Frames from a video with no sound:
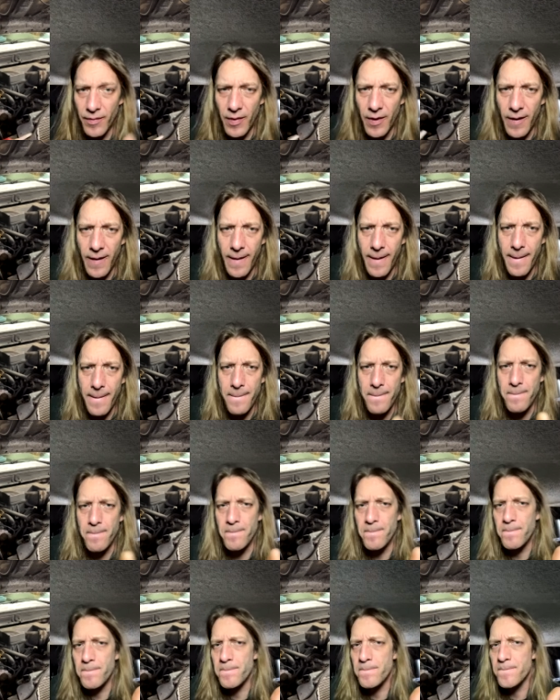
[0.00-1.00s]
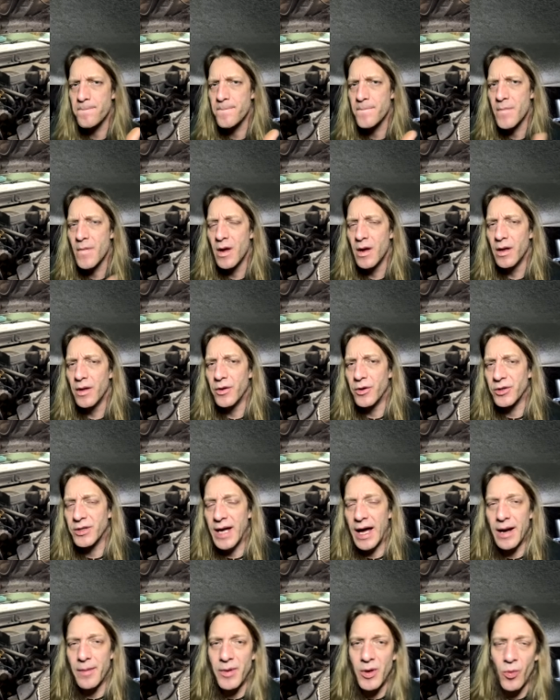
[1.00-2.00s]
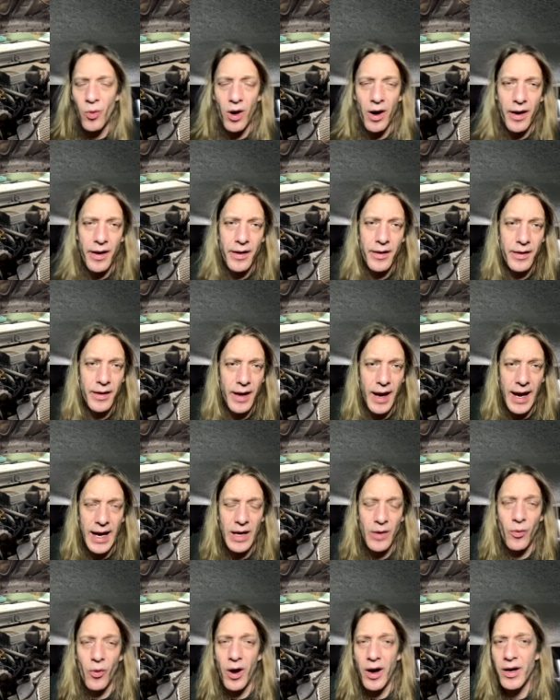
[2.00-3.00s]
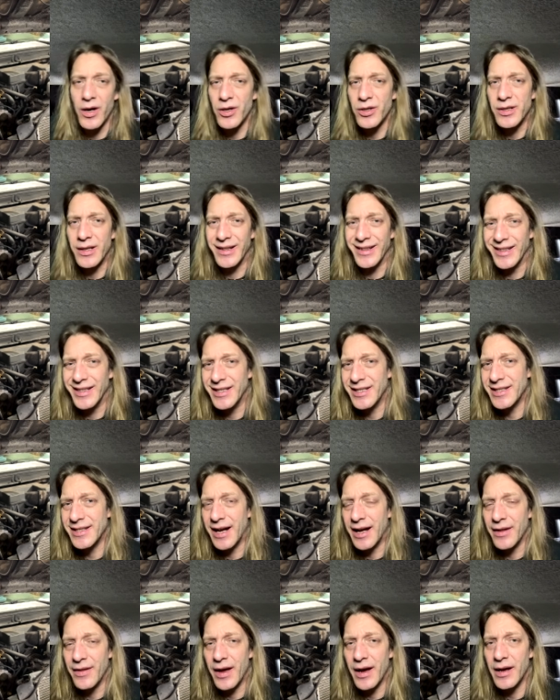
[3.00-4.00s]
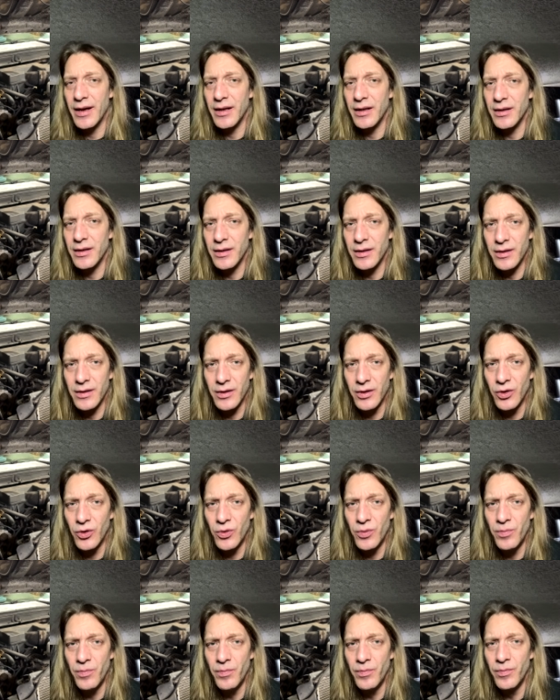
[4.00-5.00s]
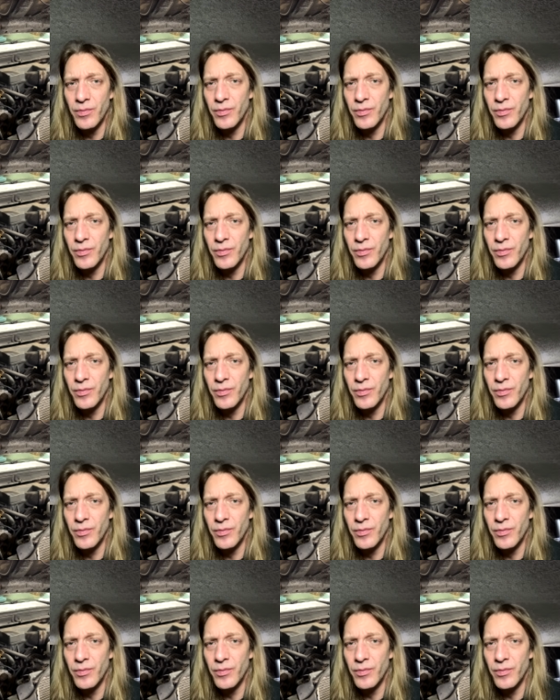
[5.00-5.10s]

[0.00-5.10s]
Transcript: Um. There's got to be what 8 wires at least on that loom.